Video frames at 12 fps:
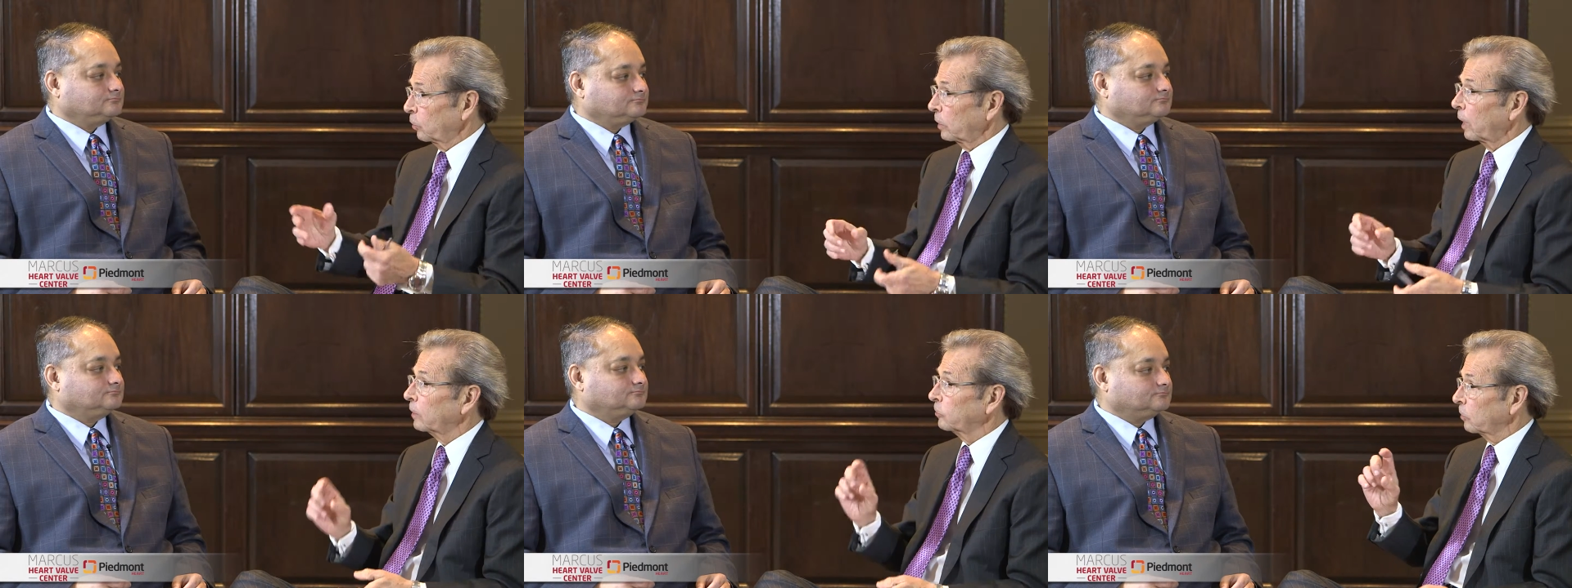Speaker 1: do
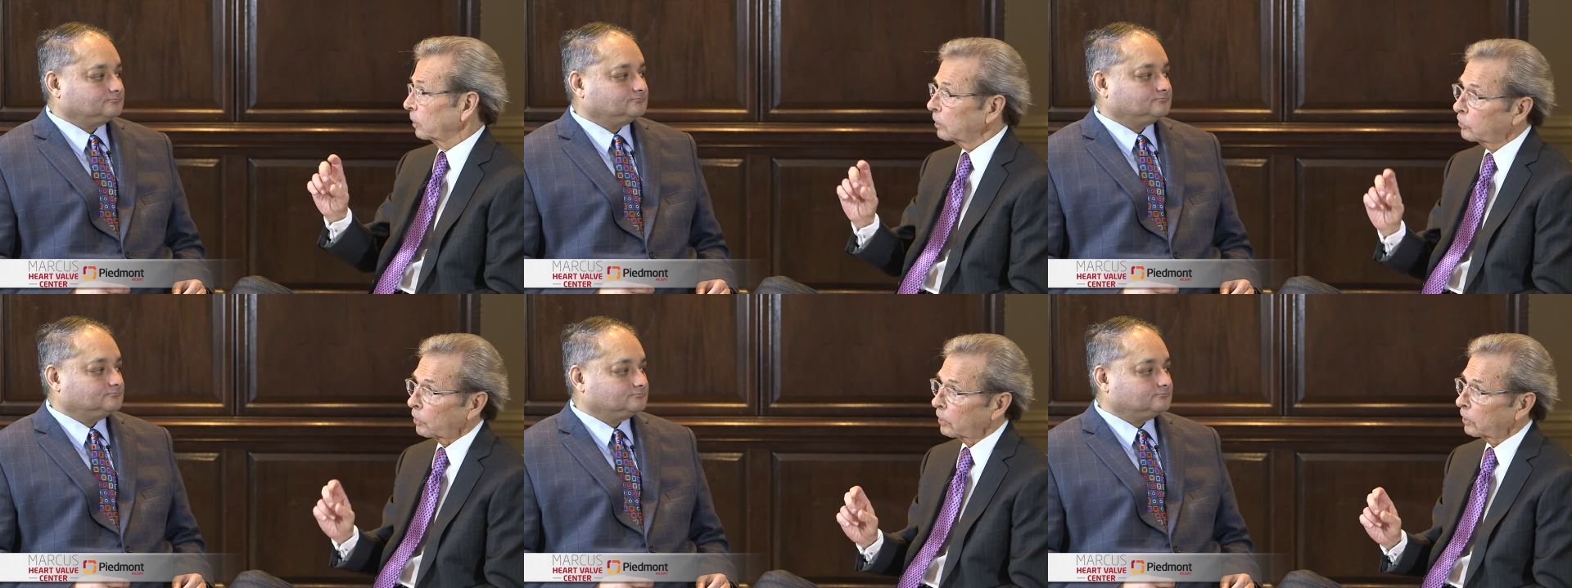an
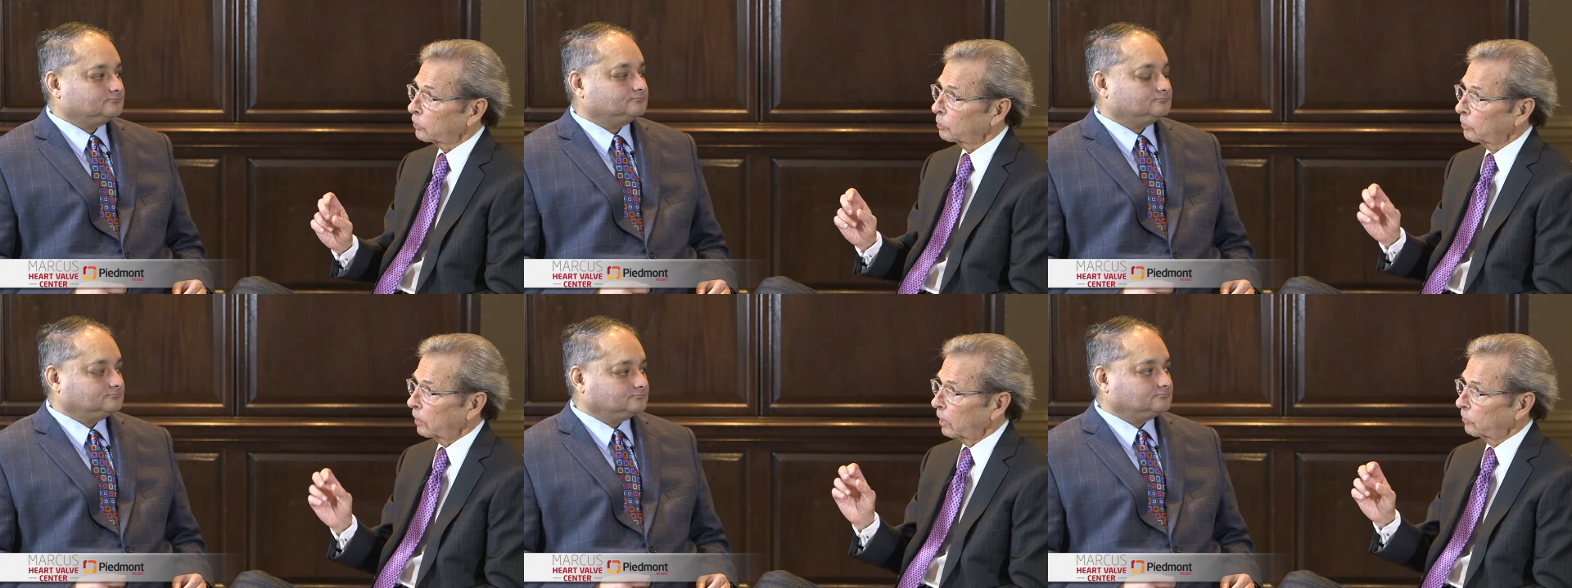isolated
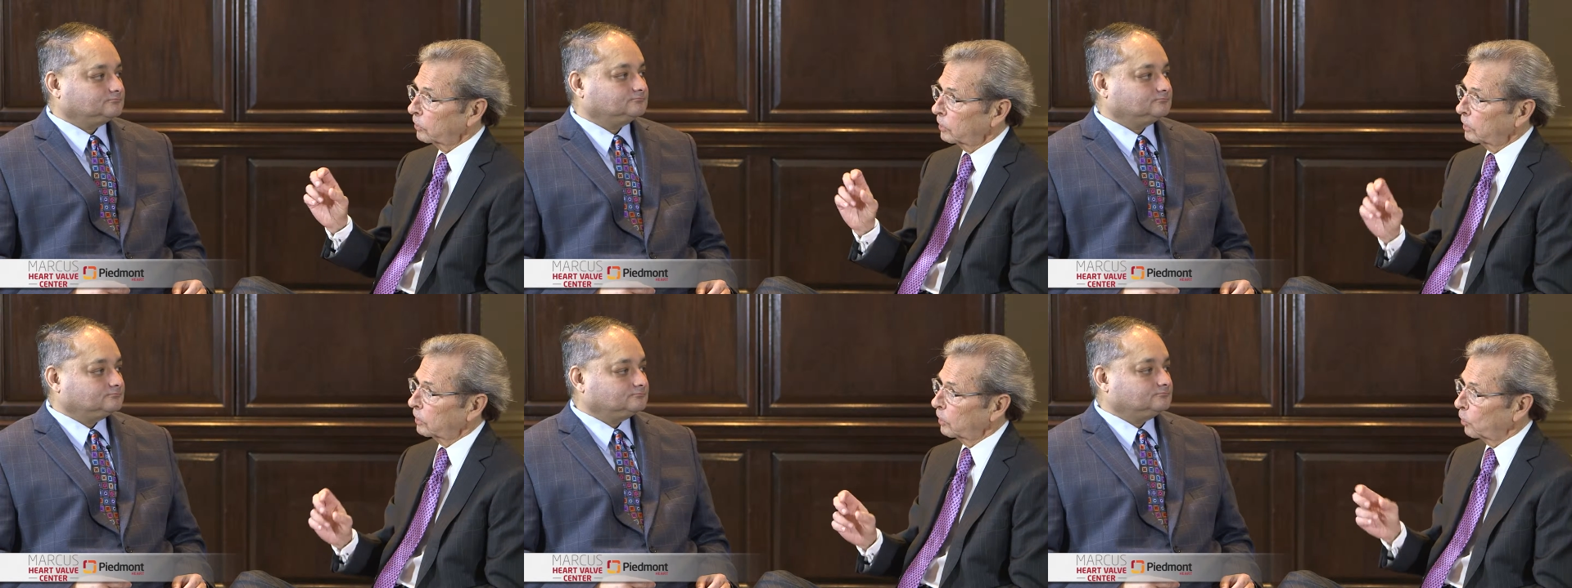tricuspid valve, you need to